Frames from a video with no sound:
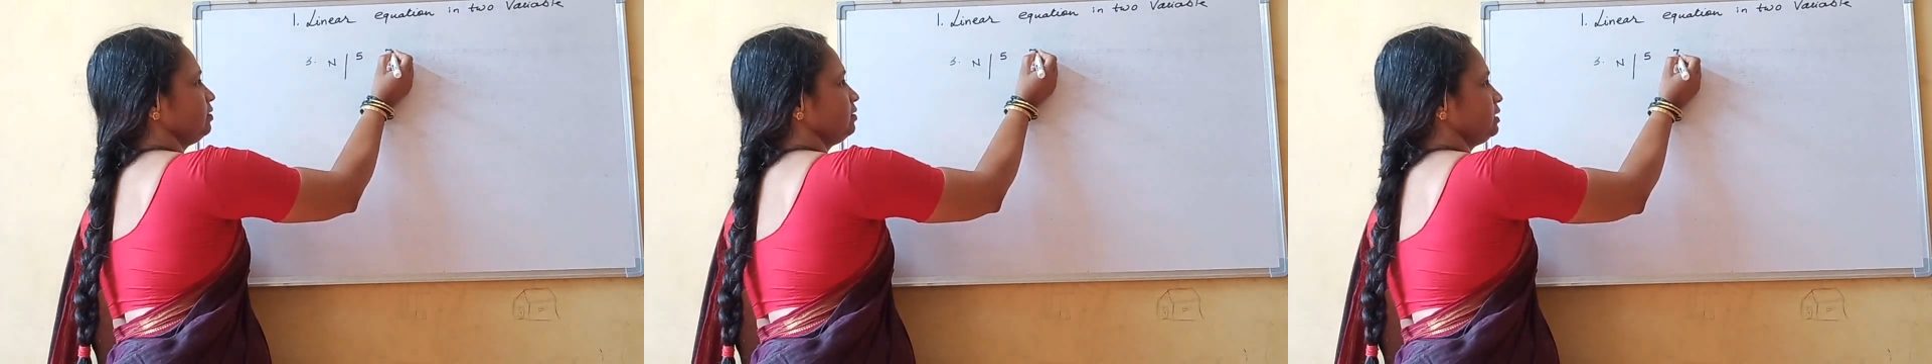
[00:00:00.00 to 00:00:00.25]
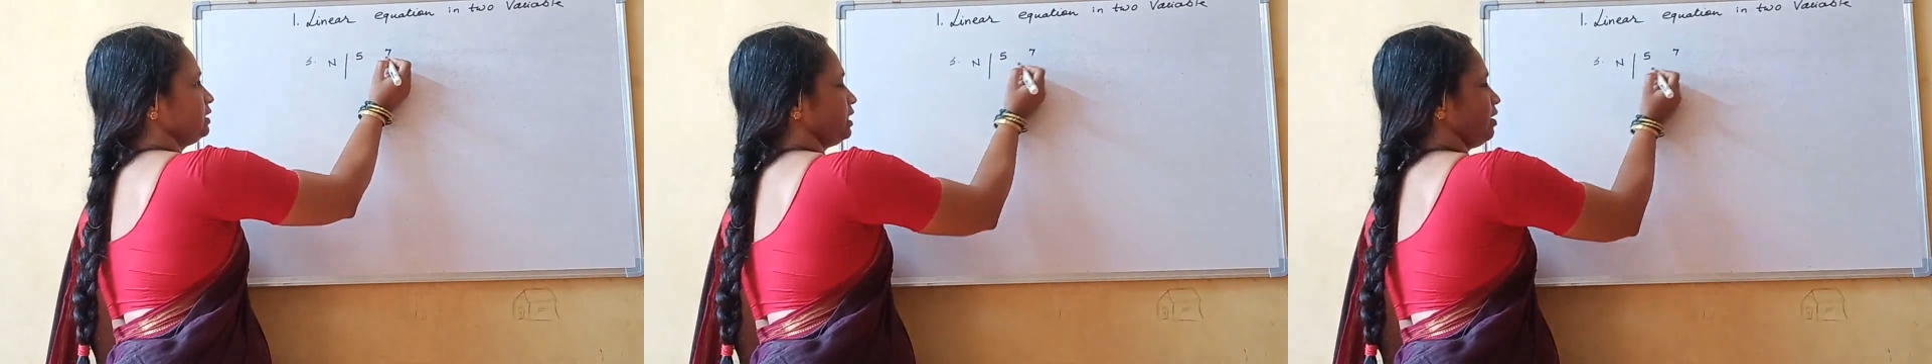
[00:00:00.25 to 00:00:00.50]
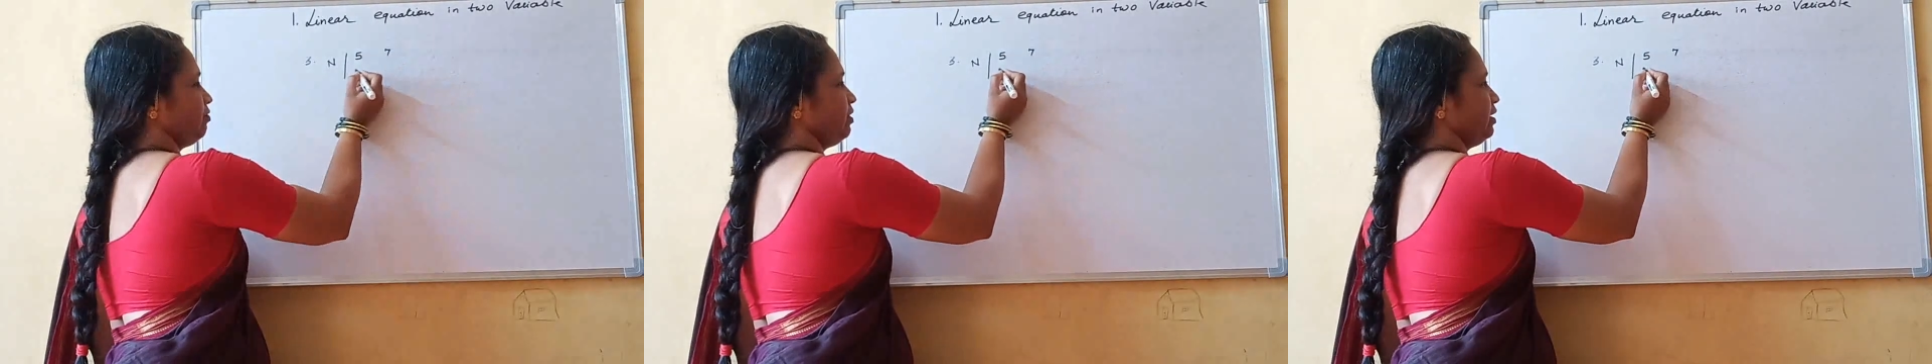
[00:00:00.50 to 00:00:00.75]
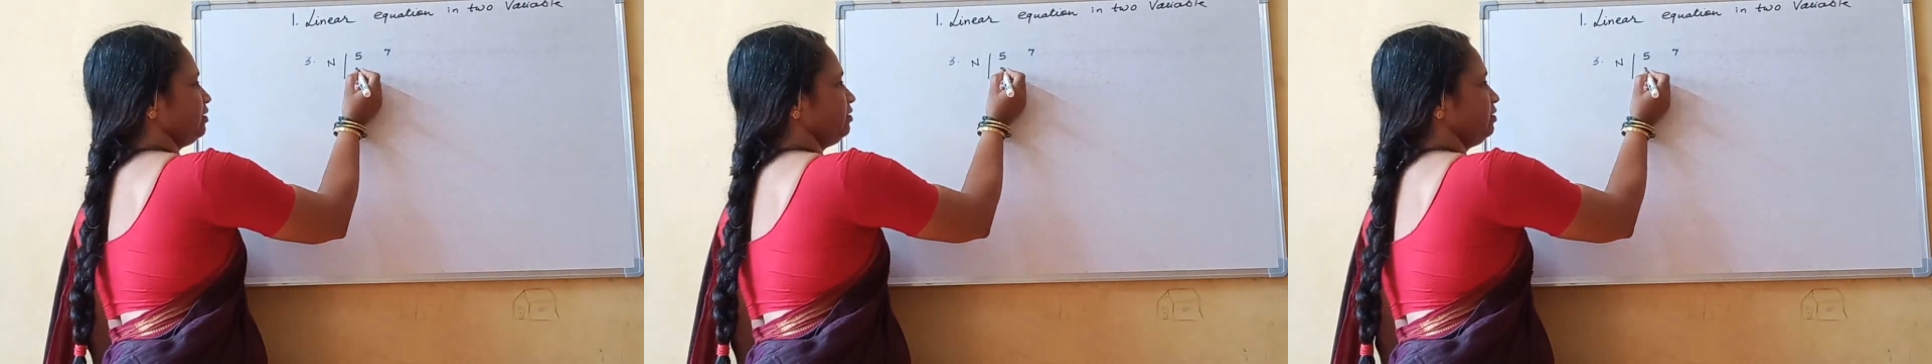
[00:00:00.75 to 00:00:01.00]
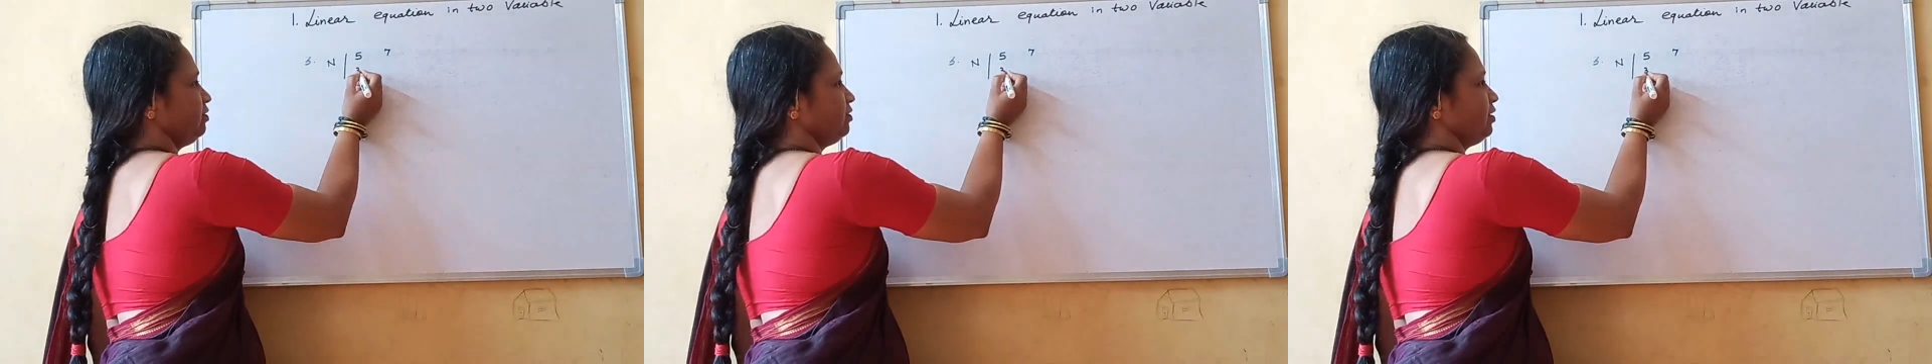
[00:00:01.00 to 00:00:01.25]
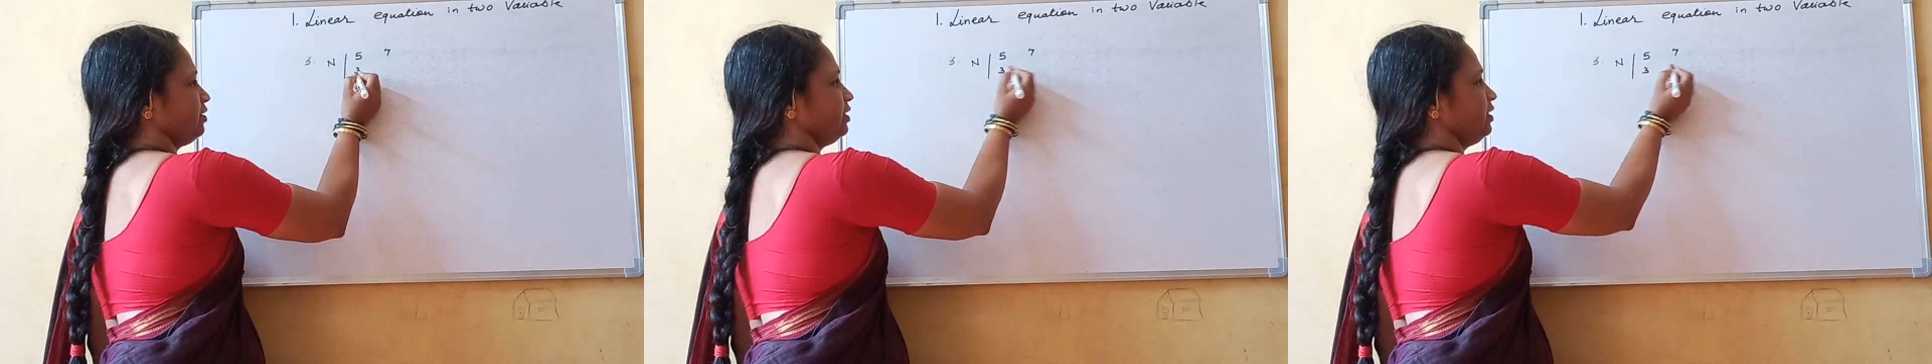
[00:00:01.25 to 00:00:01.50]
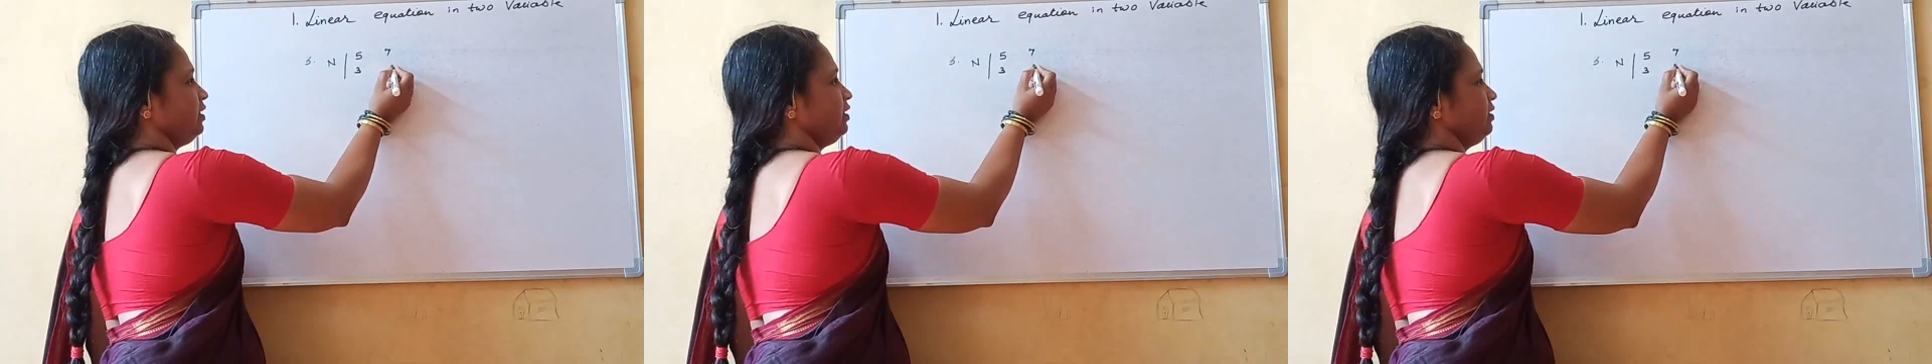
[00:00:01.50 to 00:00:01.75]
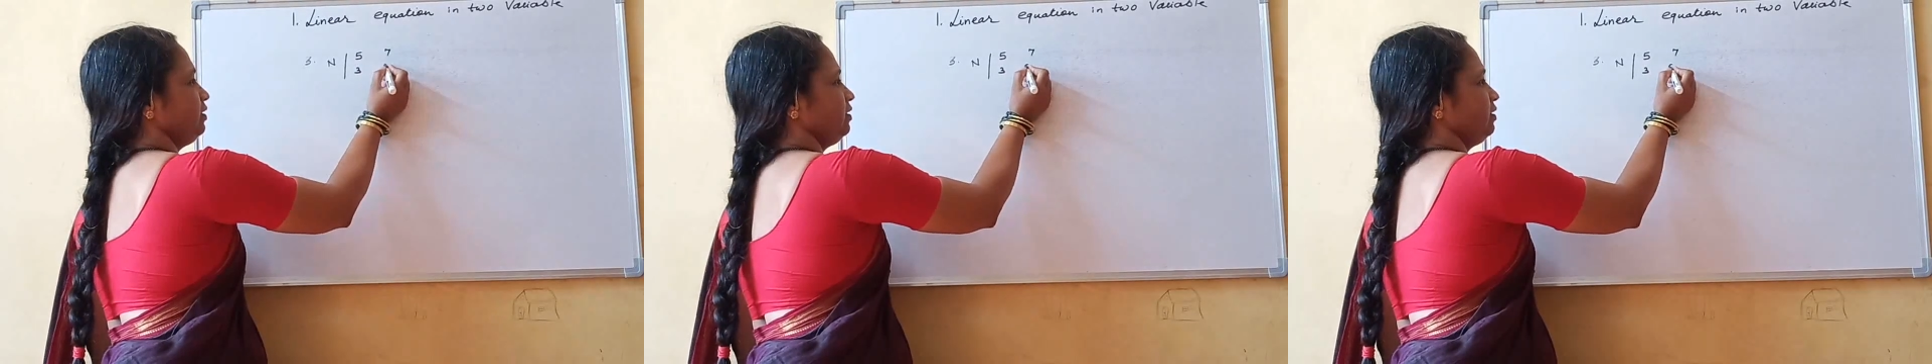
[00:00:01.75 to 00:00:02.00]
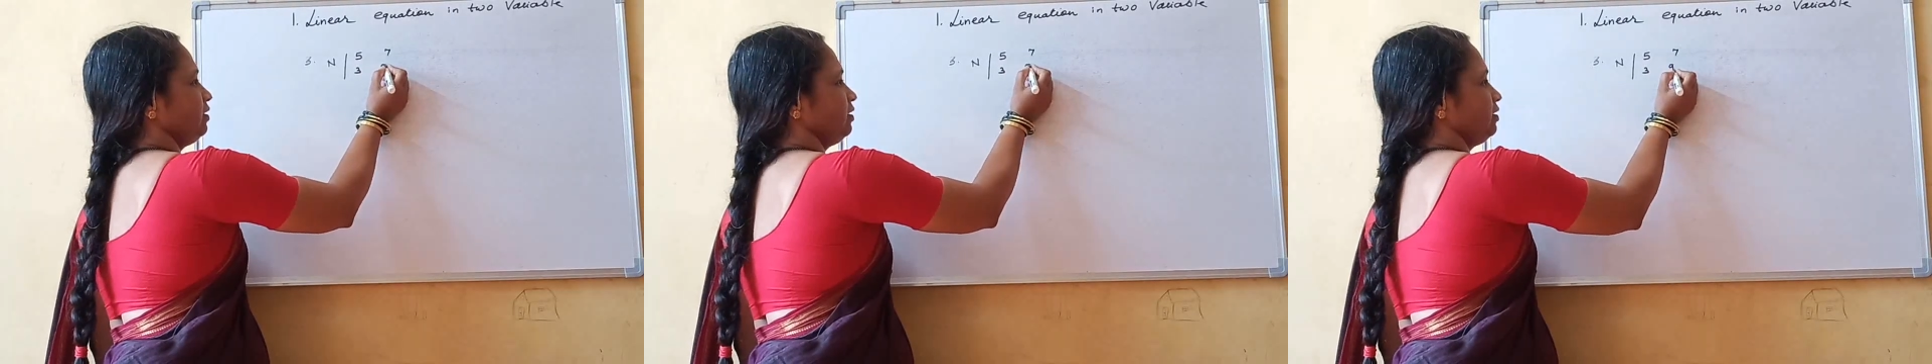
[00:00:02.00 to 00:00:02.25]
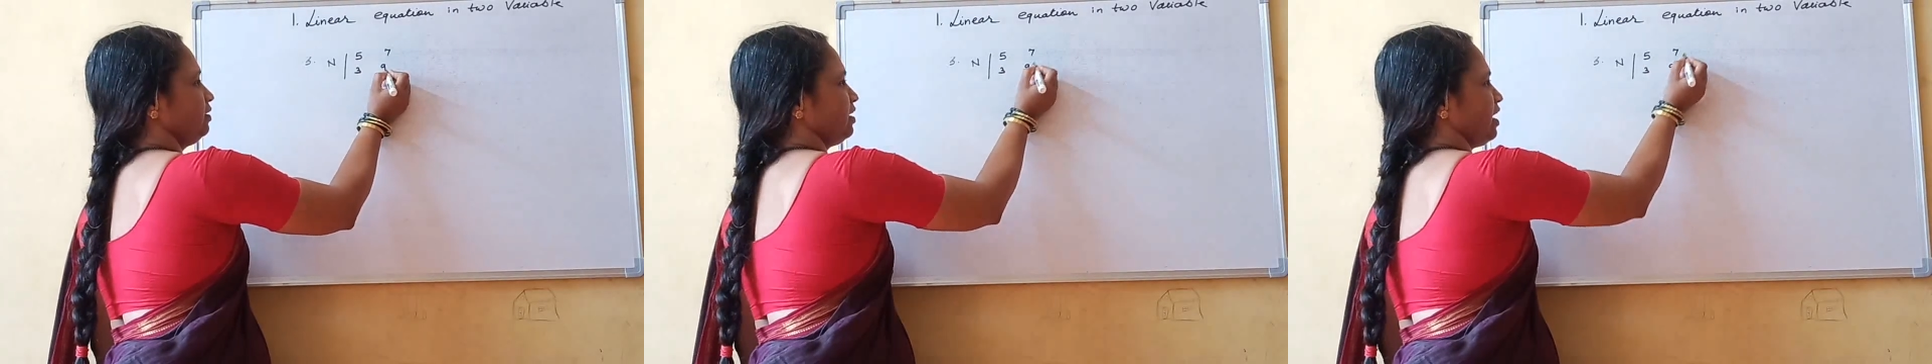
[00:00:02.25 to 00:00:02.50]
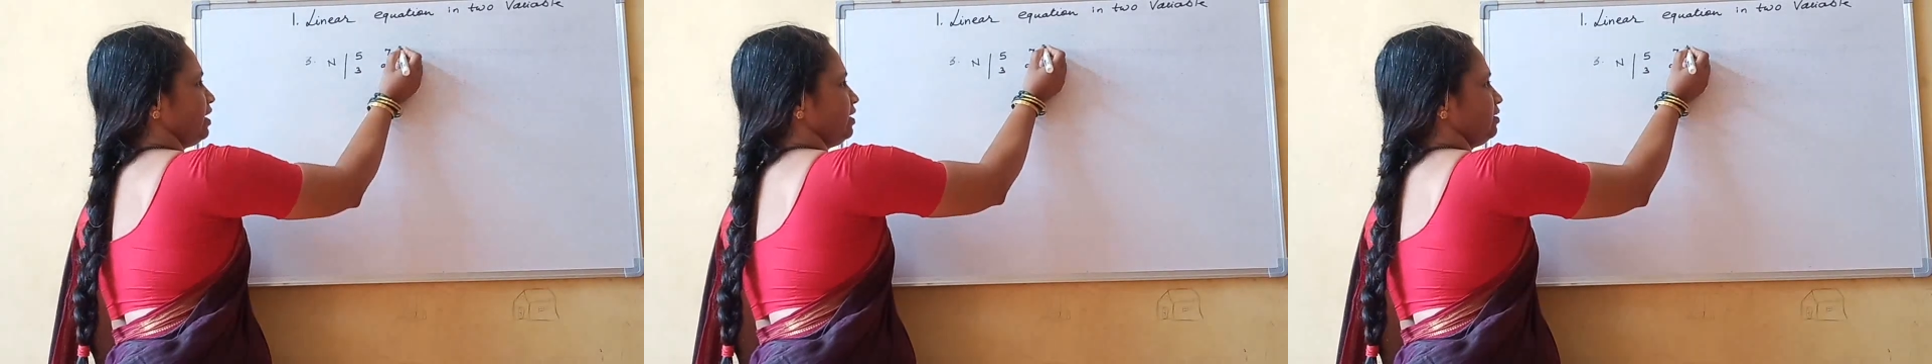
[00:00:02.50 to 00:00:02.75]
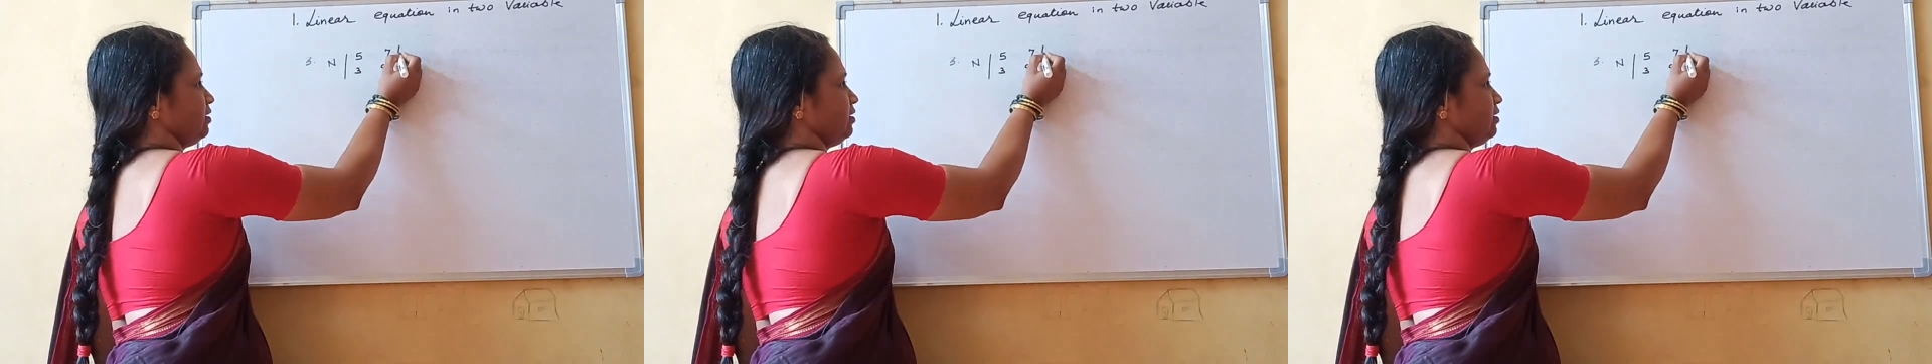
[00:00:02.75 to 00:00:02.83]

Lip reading: 7, 3, 9.